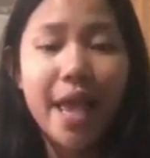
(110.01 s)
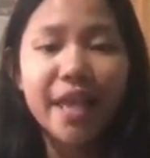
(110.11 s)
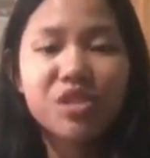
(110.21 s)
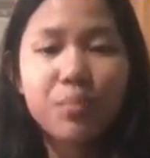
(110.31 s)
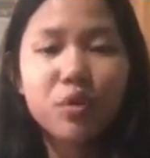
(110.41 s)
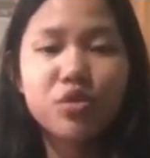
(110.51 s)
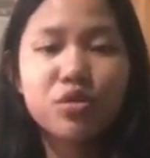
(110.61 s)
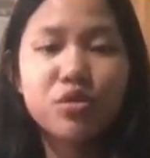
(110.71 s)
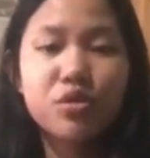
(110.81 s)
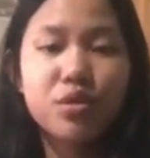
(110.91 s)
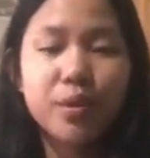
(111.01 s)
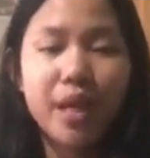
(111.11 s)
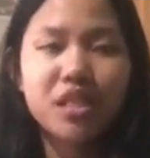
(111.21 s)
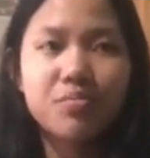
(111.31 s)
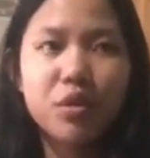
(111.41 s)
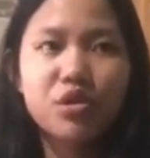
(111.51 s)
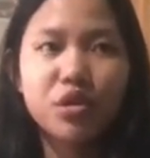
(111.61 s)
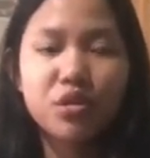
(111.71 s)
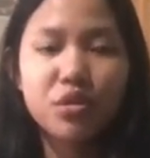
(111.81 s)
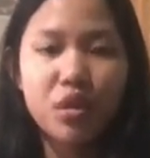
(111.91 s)

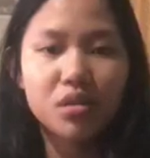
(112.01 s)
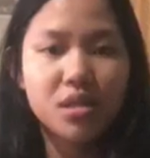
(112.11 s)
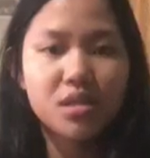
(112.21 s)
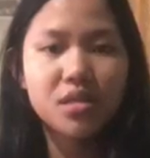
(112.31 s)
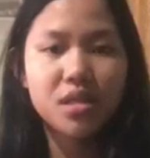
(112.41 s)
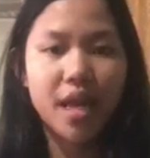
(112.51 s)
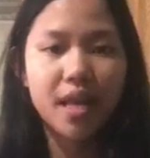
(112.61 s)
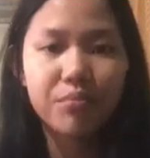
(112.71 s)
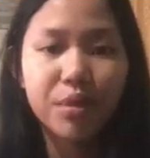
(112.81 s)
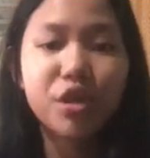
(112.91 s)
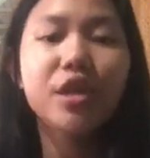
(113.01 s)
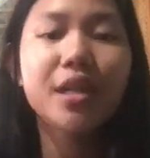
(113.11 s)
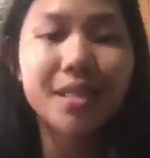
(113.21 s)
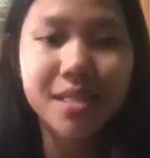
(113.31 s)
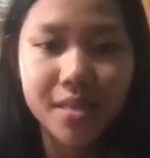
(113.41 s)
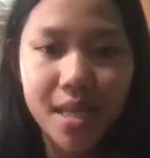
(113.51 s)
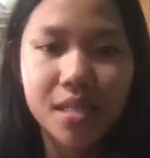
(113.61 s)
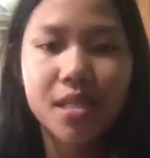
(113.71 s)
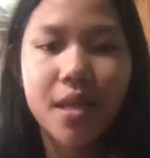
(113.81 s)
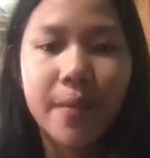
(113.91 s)
exposure to toxins, and maternal stress.